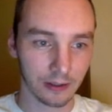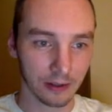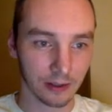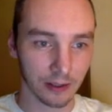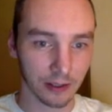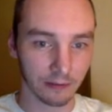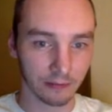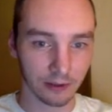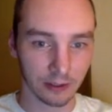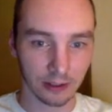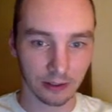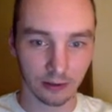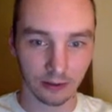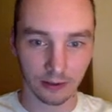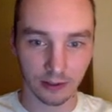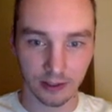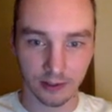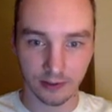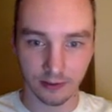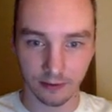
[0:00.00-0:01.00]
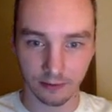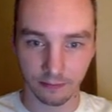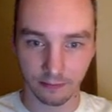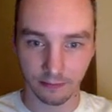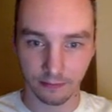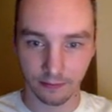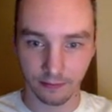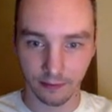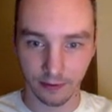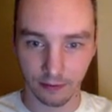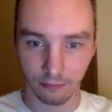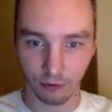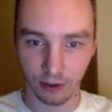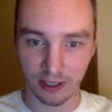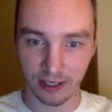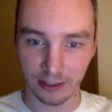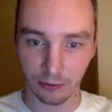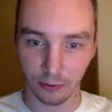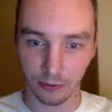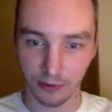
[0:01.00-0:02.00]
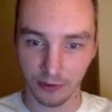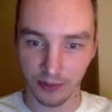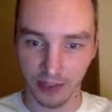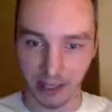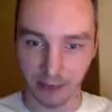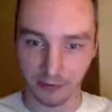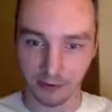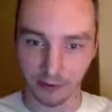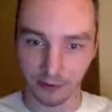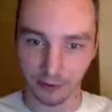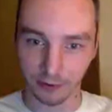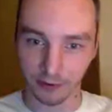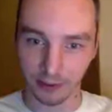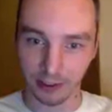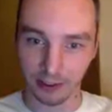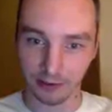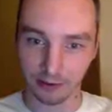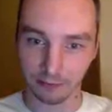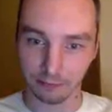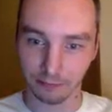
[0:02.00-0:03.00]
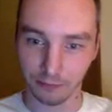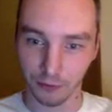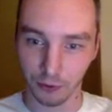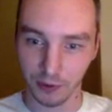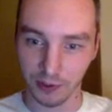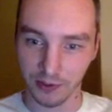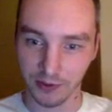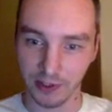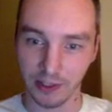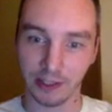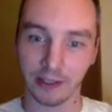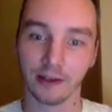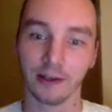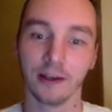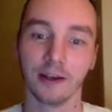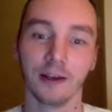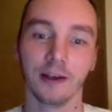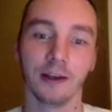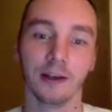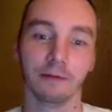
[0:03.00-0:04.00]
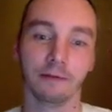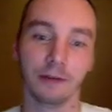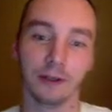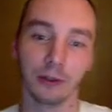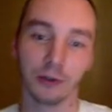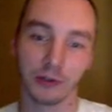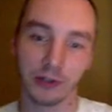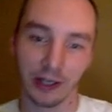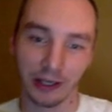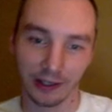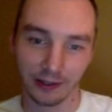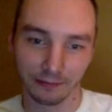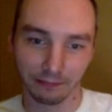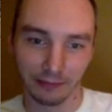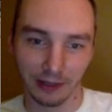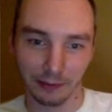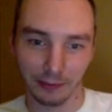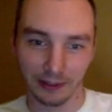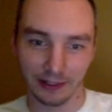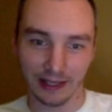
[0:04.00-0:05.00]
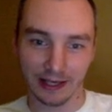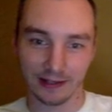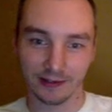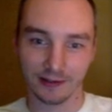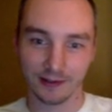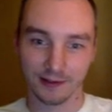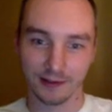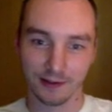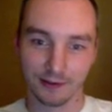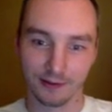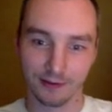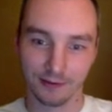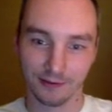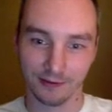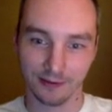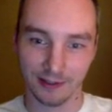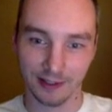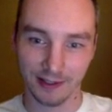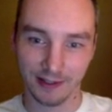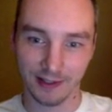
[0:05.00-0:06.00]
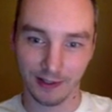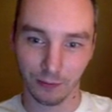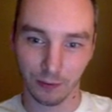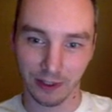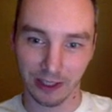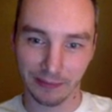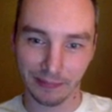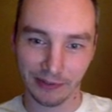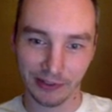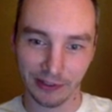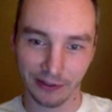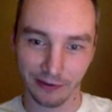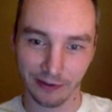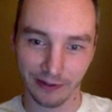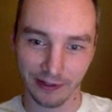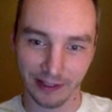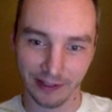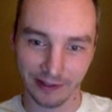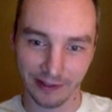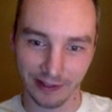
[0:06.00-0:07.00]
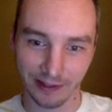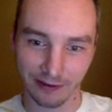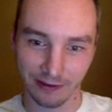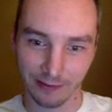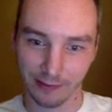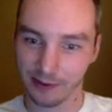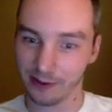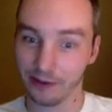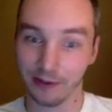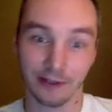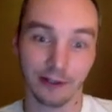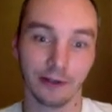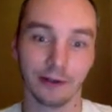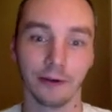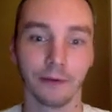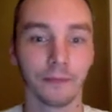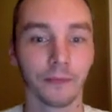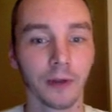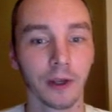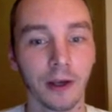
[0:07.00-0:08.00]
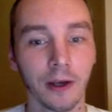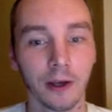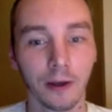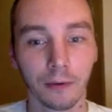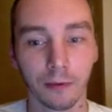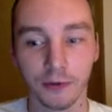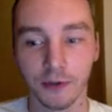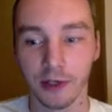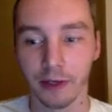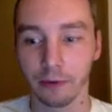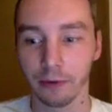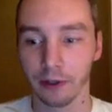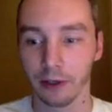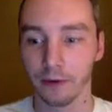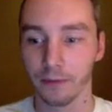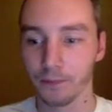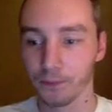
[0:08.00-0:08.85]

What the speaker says: I have a little list of, I've written down all the steps that it will take to do this thing. It feels like maybe this is one episode and that's another episode, I don't know. We'll see how we go.